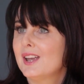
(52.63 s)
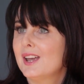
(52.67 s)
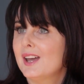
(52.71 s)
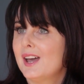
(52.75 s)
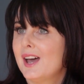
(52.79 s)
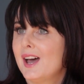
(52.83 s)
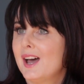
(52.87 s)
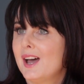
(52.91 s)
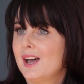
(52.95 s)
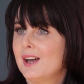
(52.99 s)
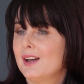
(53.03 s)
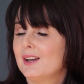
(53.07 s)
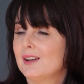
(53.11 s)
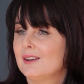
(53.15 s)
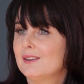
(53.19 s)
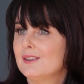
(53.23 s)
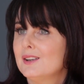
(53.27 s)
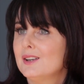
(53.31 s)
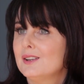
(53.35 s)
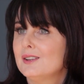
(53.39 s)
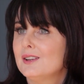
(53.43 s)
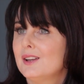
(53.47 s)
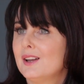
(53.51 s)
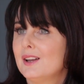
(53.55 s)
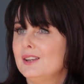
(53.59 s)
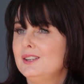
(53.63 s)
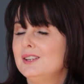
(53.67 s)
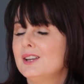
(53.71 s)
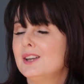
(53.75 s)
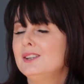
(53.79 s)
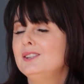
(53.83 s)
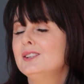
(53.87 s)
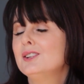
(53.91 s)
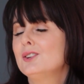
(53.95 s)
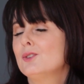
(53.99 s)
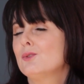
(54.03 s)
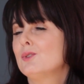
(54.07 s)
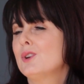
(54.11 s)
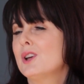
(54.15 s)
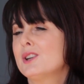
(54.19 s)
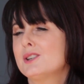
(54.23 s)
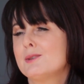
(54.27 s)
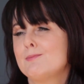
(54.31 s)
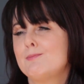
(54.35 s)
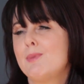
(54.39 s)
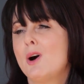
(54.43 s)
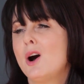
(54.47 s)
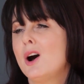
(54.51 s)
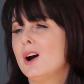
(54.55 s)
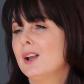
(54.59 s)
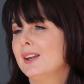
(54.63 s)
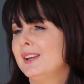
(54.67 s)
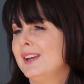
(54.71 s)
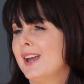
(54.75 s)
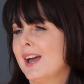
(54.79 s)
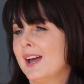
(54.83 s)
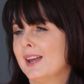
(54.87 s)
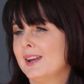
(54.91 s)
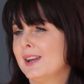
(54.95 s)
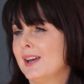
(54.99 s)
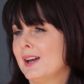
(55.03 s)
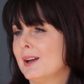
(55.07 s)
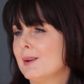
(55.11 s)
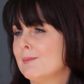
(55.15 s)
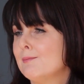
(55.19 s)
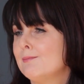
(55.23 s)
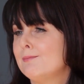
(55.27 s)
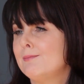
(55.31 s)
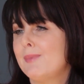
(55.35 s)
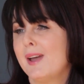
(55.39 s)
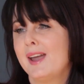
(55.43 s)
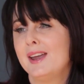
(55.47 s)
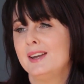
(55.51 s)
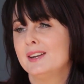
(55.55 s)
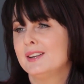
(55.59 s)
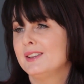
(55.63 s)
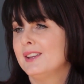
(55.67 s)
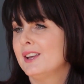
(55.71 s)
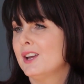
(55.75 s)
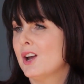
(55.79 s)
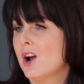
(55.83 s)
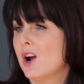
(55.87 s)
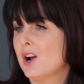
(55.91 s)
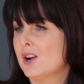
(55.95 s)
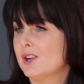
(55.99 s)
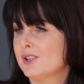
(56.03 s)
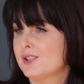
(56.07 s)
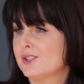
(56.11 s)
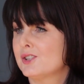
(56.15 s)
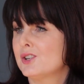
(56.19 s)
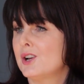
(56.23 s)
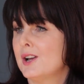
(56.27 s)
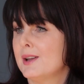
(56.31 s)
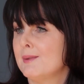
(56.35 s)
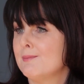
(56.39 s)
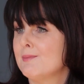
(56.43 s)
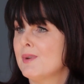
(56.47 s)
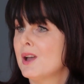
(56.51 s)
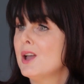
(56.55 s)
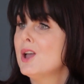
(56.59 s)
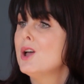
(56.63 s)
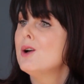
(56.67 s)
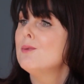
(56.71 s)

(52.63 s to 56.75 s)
not a Pollyanna, pain in the arse type,